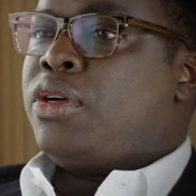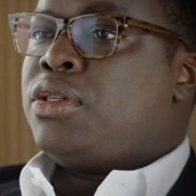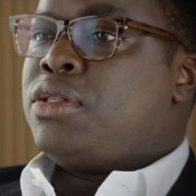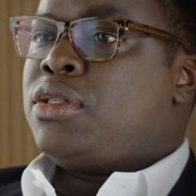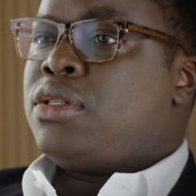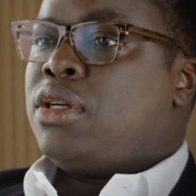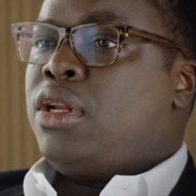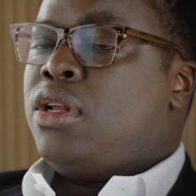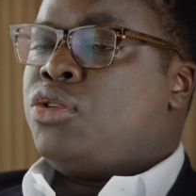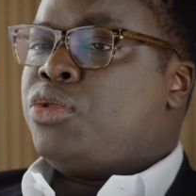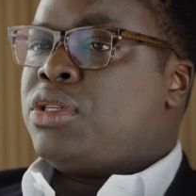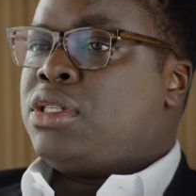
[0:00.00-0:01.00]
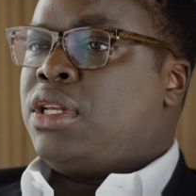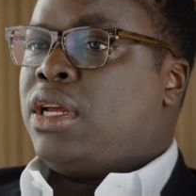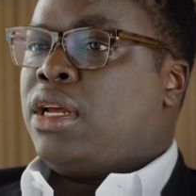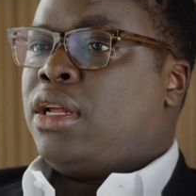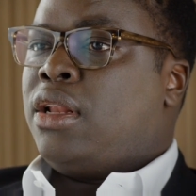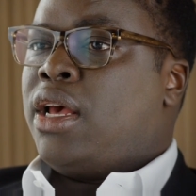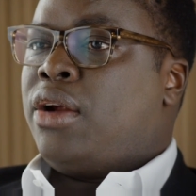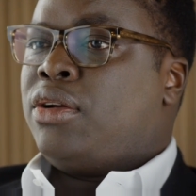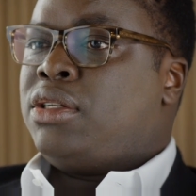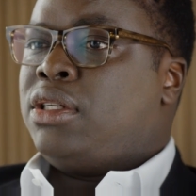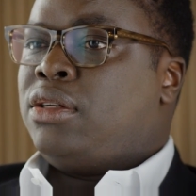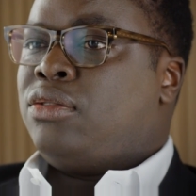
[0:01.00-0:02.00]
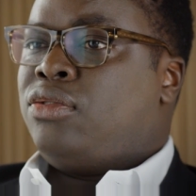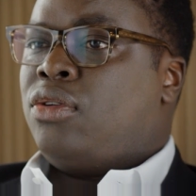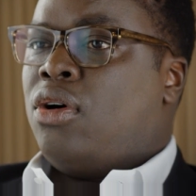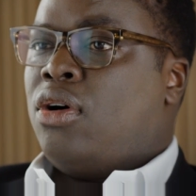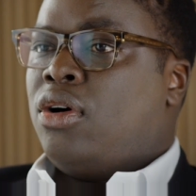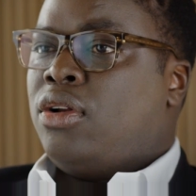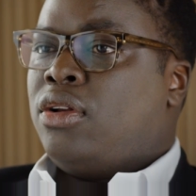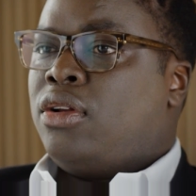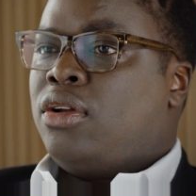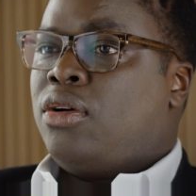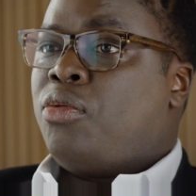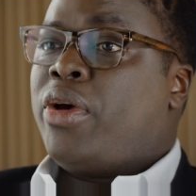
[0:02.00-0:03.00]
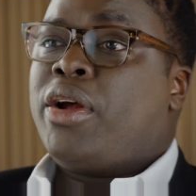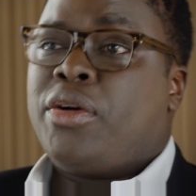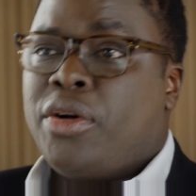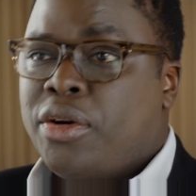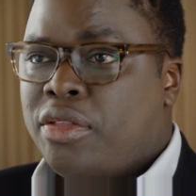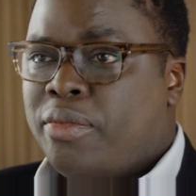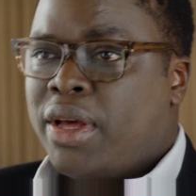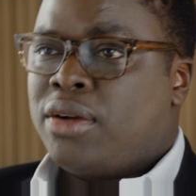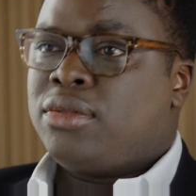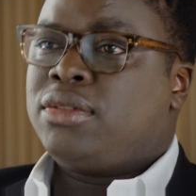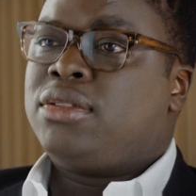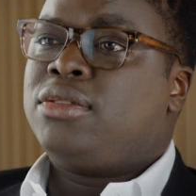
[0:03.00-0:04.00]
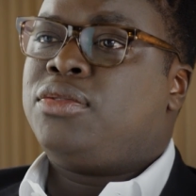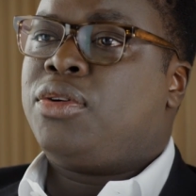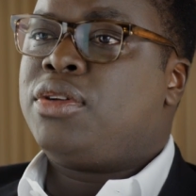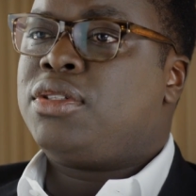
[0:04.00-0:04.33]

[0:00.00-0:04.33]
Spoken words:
is an interesting narrative on rare earth metals, for